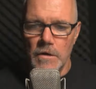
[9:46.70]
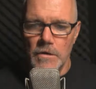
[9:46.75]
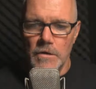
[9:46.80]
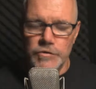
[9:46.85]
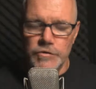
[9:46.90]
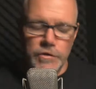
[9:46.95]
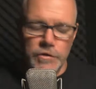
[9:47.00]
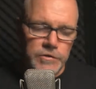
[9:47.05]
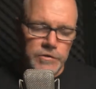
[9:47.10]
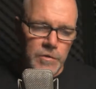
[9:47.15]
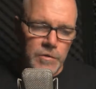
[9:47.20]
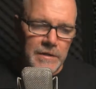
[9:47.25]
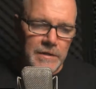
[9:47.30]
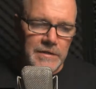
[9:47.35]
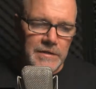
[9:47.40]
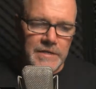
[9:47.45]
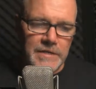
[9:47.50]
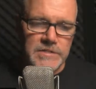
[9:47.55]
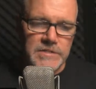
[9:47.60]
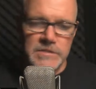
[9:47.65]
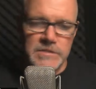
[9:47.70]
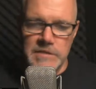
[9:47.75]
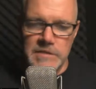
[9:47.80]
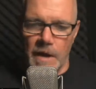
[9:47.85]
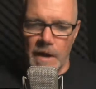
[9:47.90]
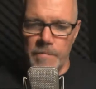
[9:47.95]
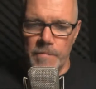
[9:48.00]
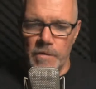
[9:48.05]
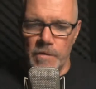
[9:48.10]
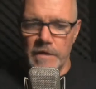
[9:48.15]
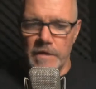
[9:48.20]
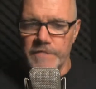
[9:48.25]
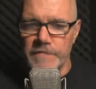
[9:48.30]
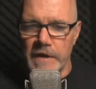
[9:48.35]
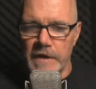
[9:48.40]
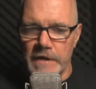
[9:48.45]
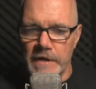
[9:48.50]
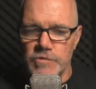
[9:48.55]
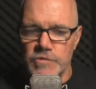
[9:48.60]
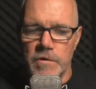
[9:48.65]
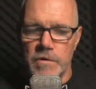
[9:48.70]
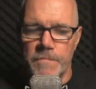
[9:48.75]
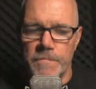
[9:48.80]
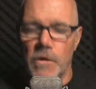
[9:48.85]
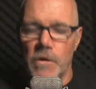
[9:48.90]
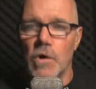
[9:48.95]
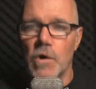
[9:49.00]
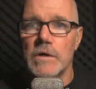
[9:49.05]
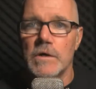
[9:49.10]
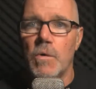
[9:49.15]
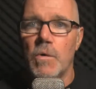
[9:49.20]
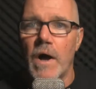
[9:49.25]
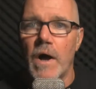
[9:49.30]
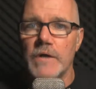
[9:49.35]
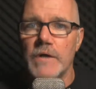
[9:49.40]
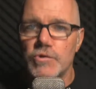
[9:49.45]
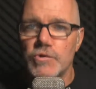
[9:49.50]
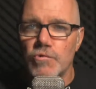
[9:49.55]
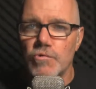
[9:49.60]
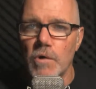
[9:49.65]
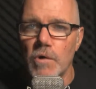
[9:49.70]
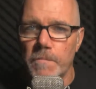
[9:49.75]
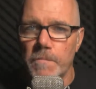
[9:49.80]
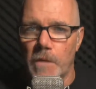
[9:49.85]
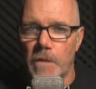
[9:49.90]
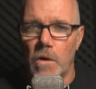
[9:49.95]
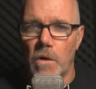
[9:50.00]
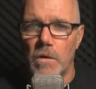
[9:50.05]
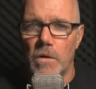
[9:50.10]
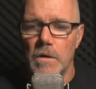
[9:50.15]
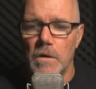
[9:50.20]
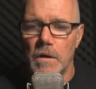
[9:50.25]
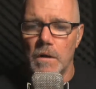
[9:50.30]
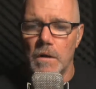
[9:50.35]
should you at least double, if not triple or quadruple,